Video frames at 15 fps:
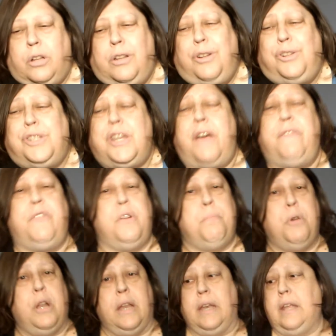a little tougher to
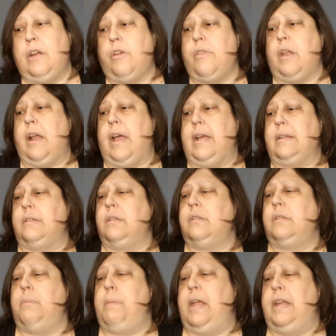put in here than I
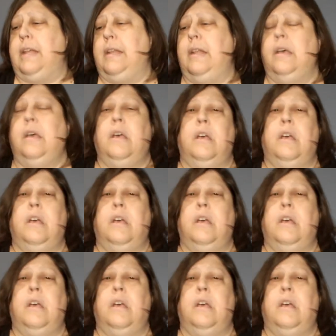anticipated.